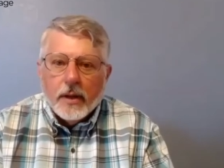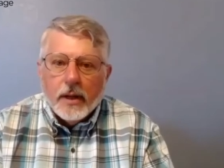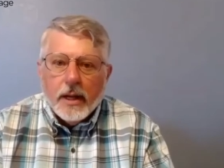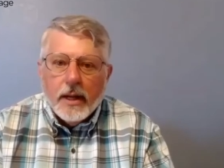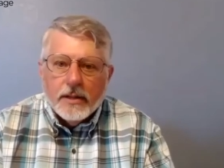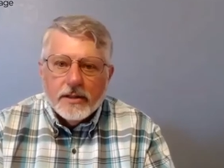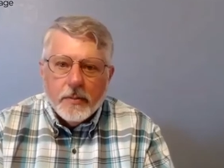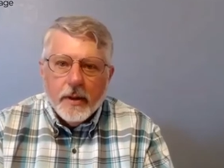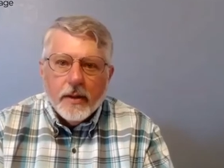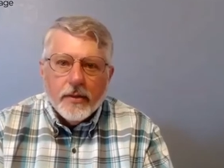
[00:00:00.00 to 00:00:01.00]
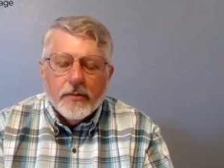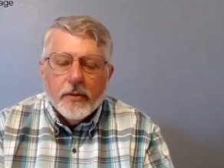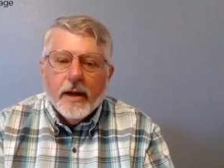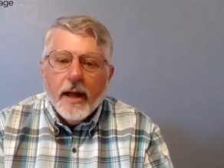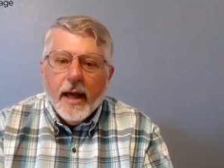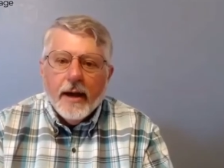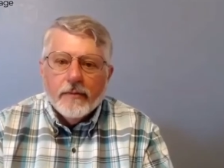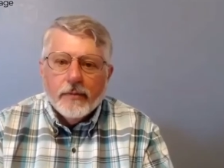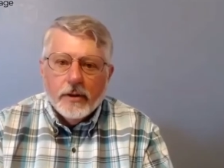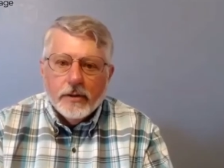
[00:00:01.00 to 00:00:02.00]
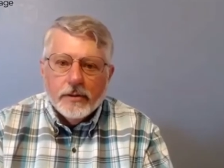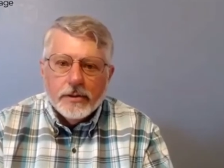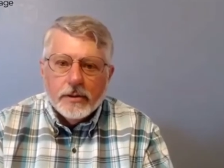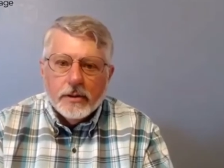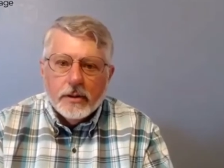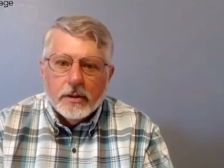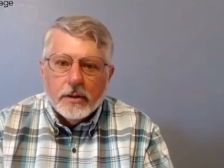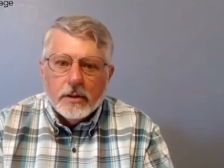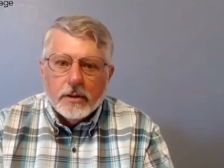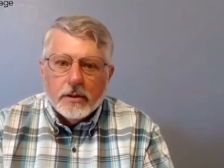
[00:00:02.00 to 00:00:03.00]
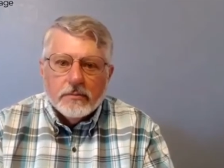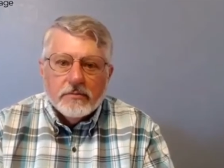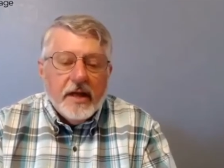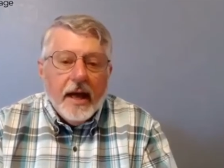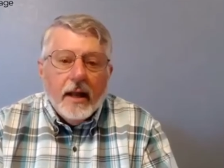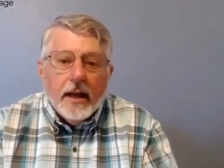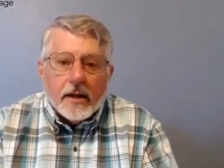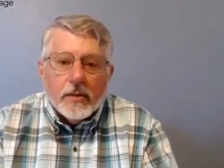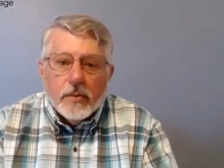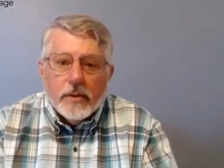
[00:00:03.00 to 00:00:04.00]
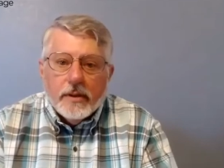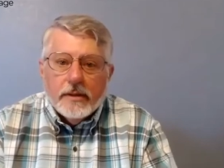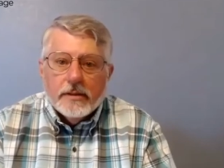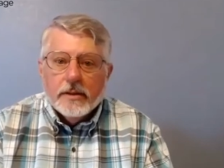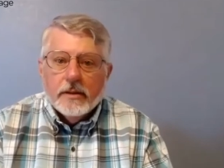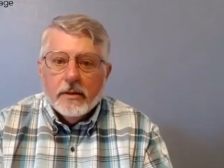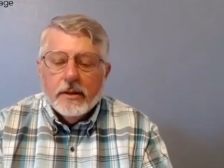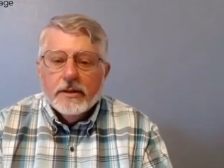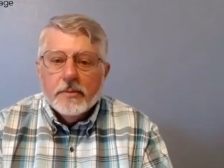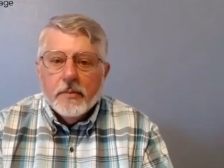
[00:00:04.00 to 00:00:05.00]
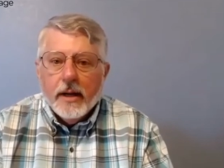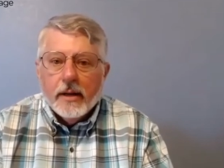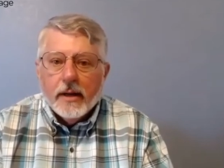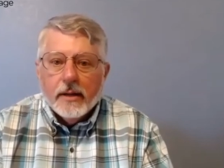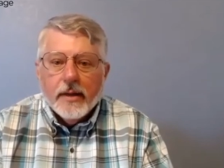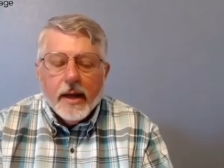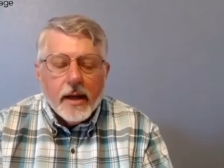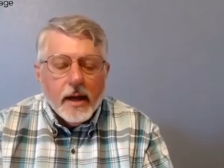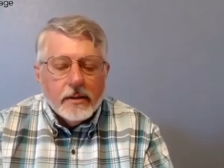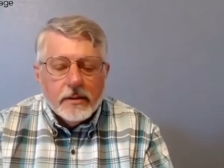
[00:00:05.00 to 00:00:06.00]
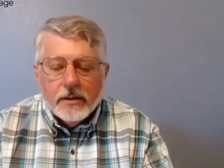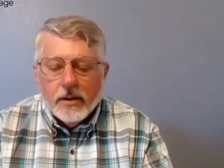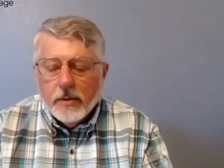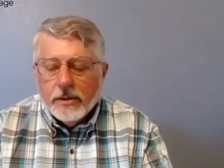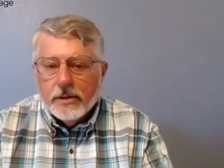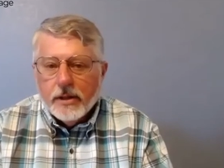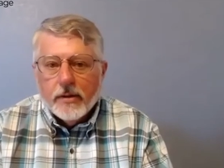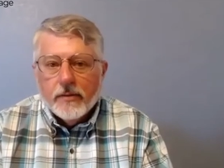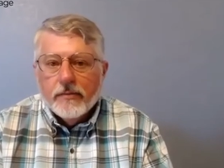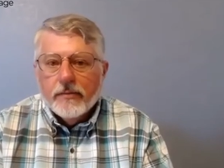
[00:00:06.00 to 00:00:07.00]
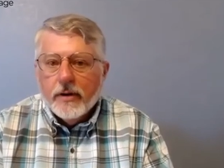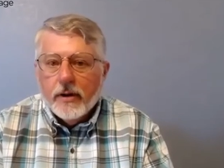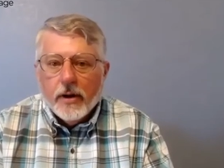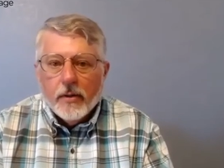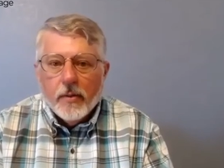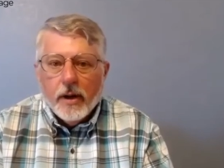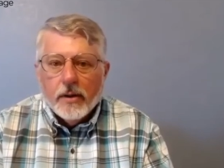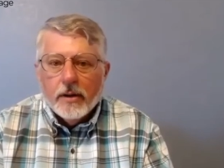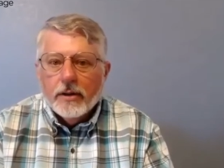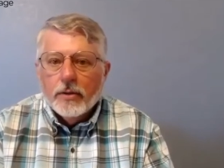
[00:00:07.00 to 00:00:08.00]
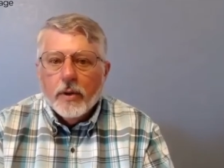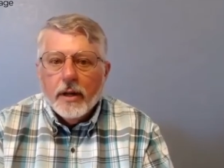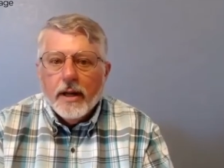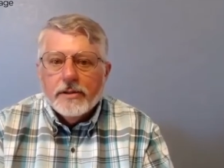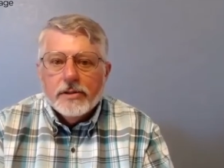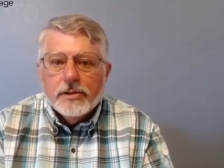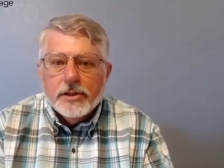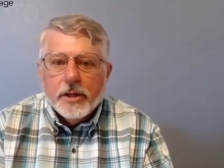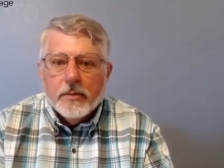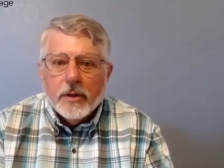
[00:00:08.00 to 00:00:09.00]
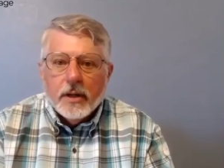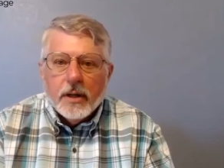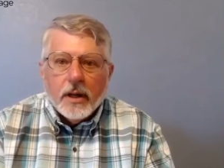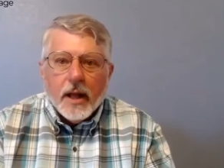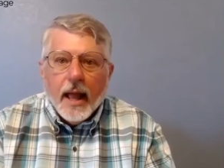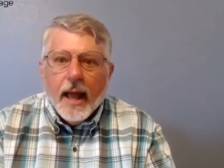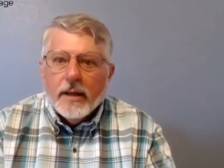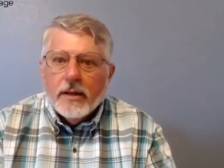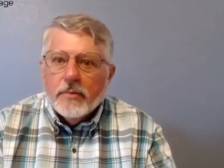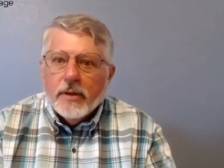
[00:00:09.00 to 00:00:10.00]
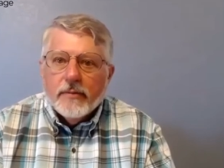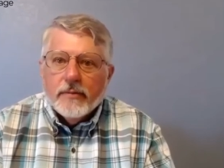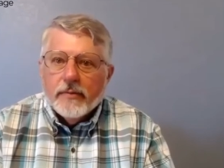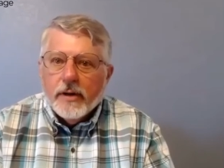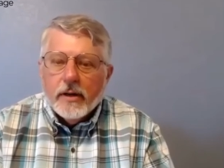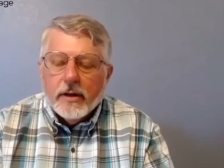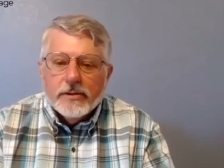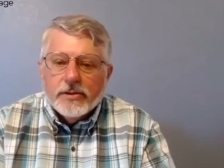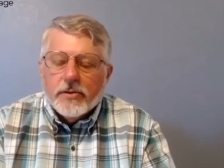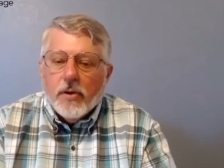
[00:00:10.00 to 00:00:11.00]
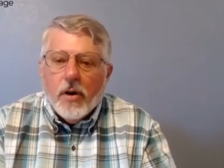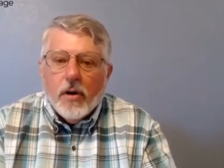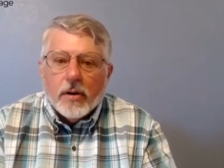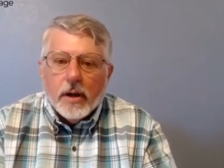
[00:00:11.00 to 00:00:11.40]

He had spent three and a half years daily with these, in, these men. They got to know each other very well, and the relationship had to be very strong.